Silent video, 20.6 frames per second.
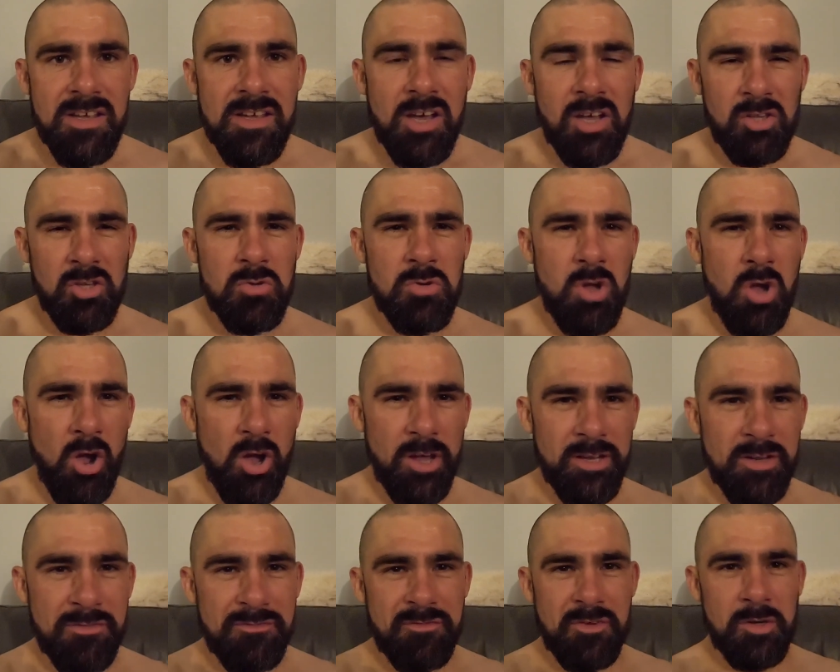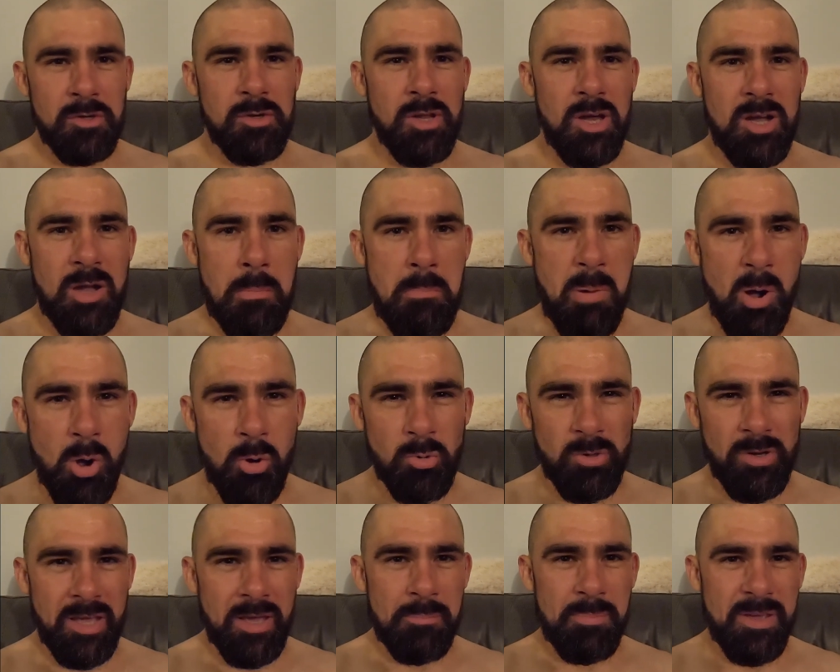I do kind of feel like I
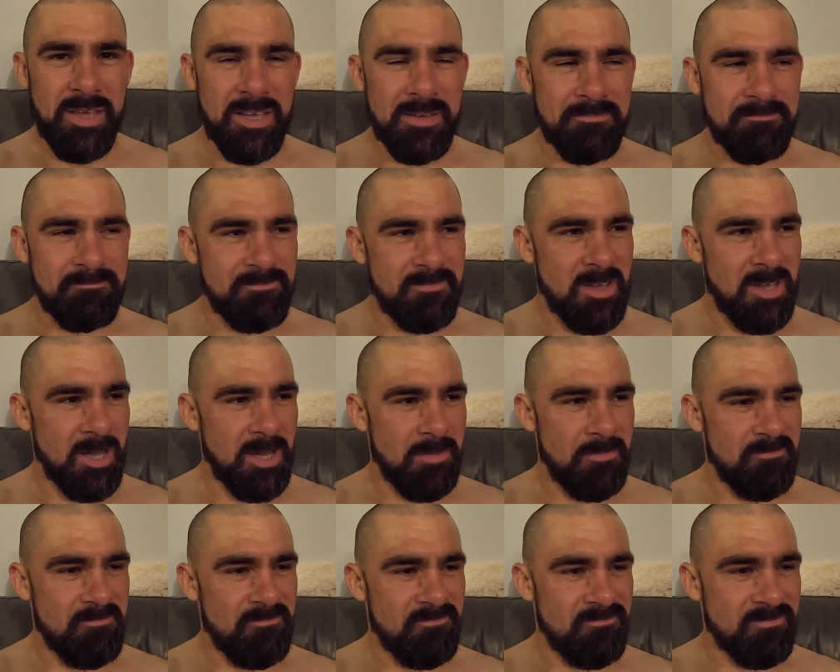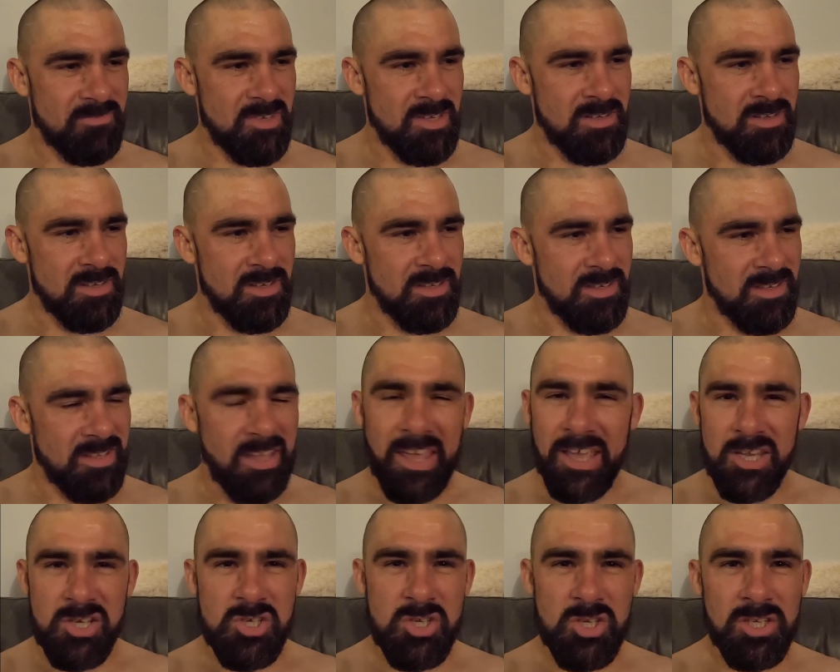bottled it a bit. Um,
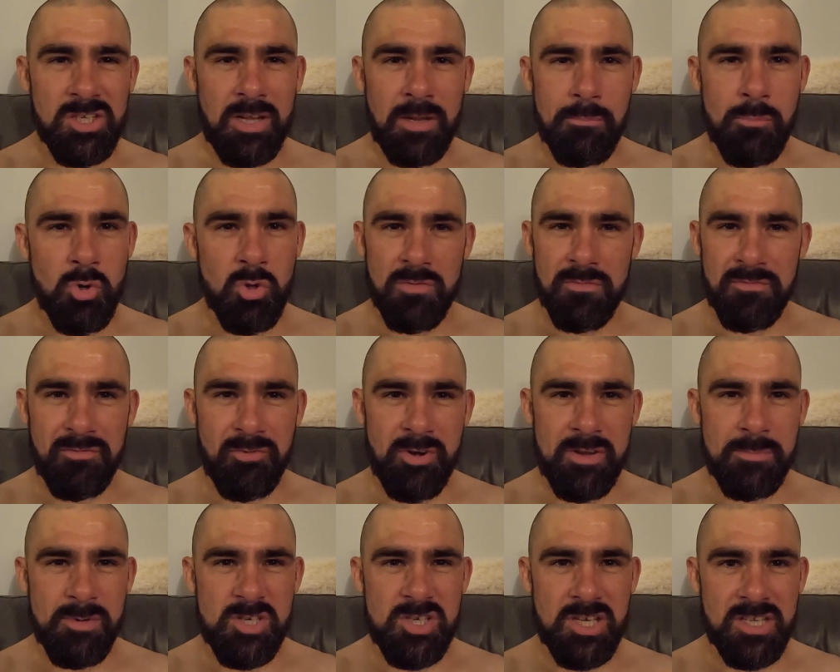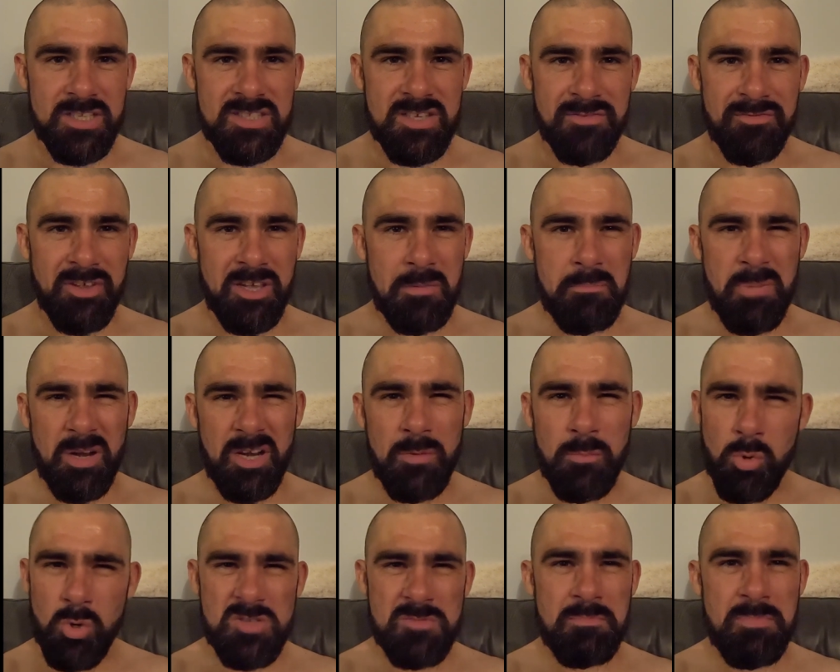yeah, should have done more than three machines I think, but it
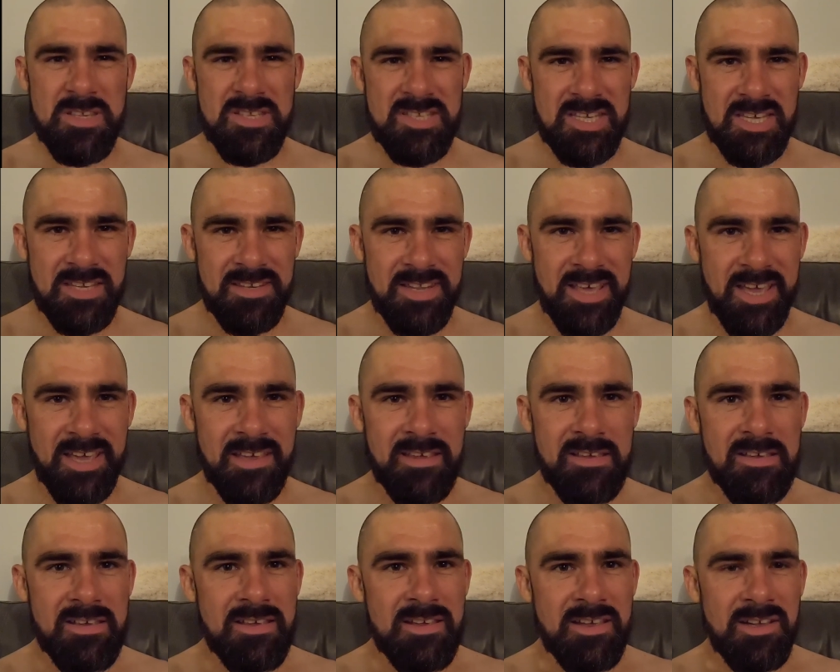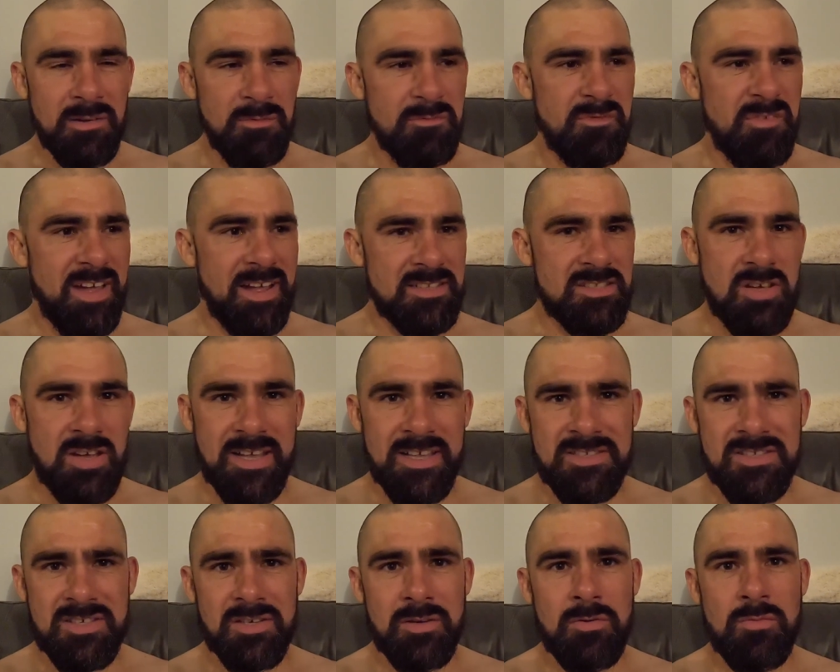was busy in there, and in fact I had
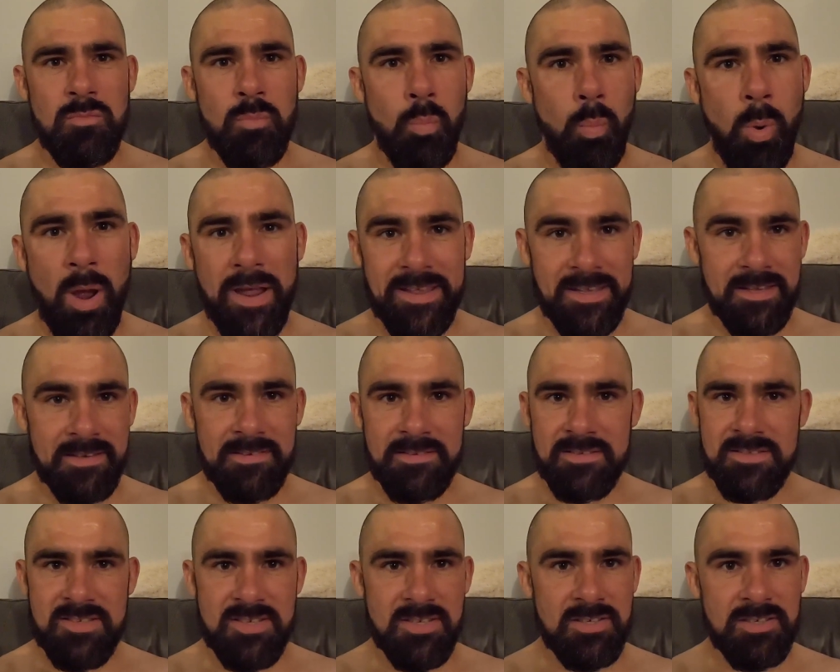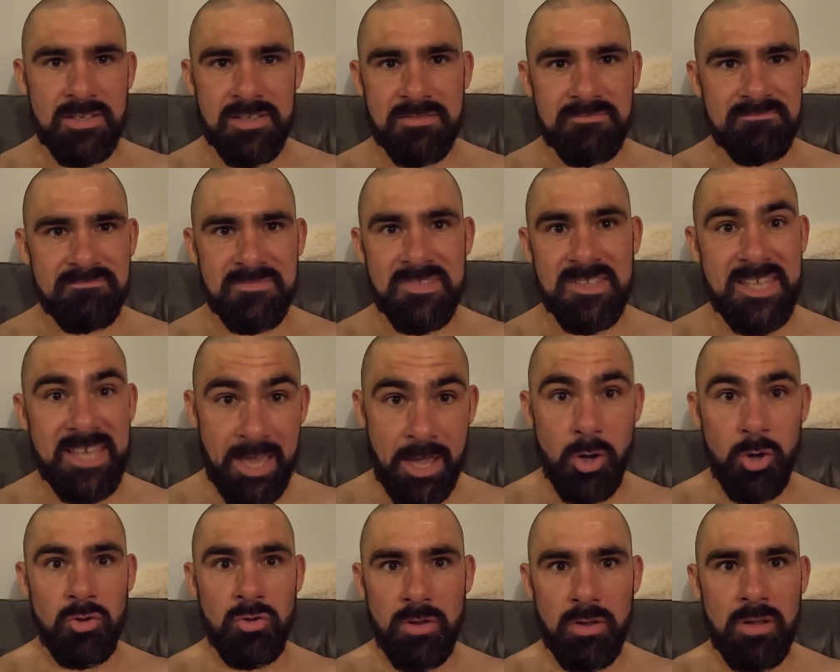to wait to get
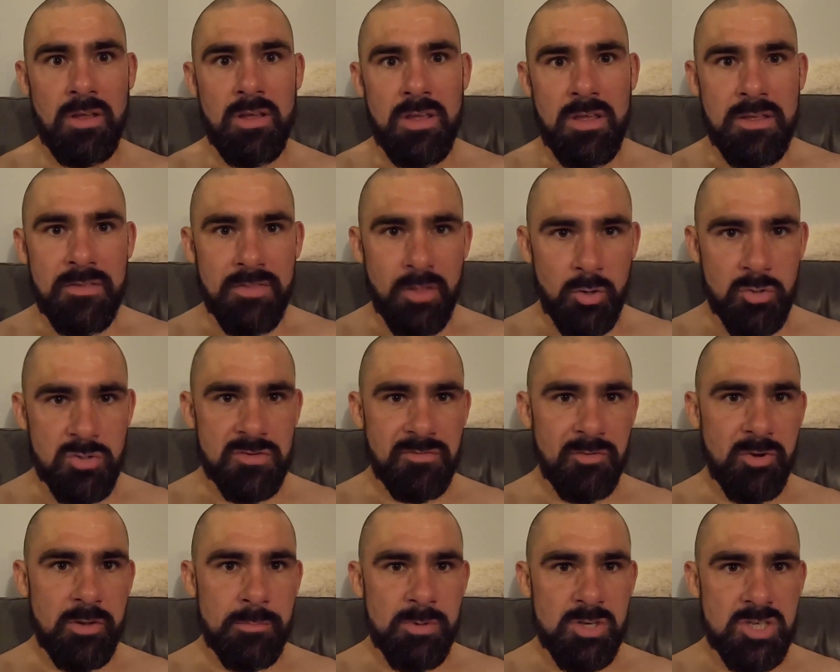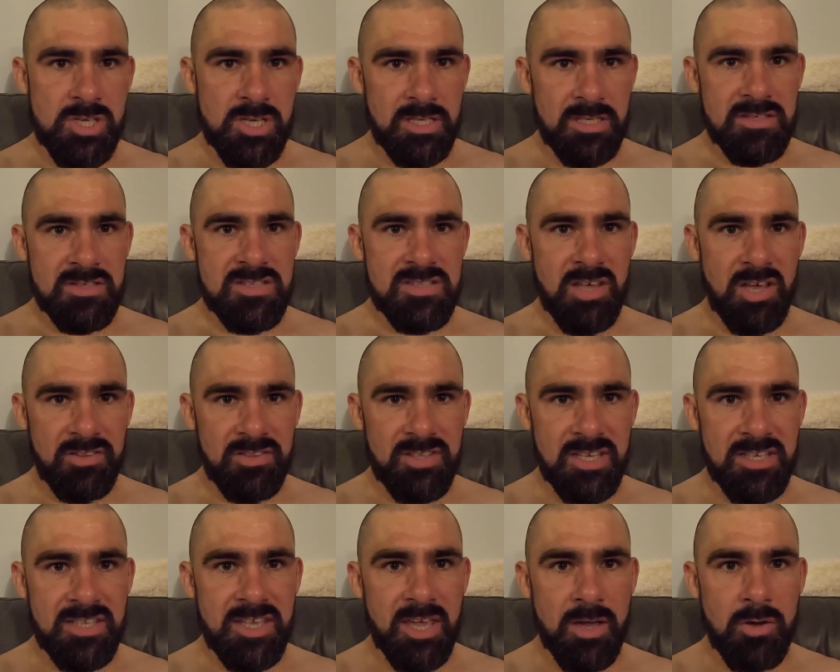on those three machines that I
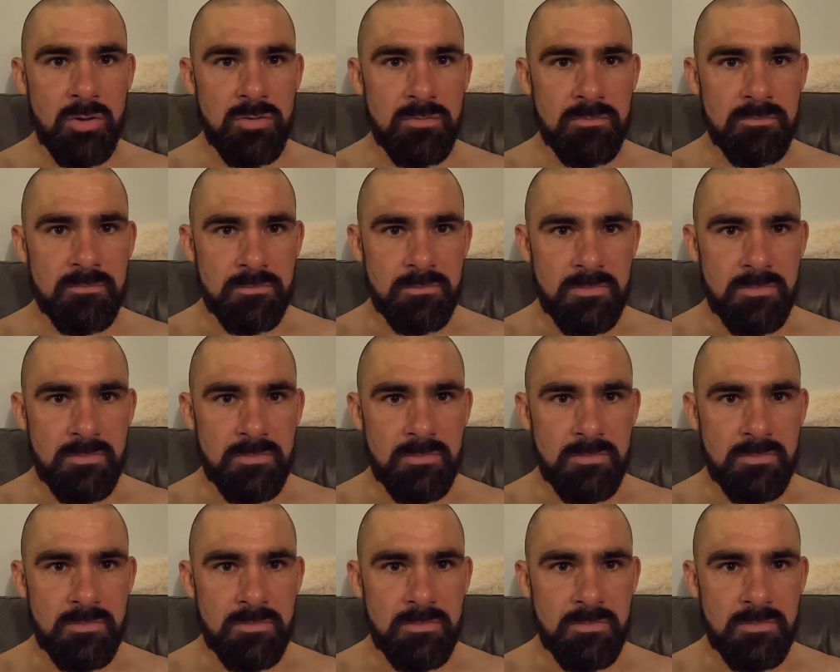did get on.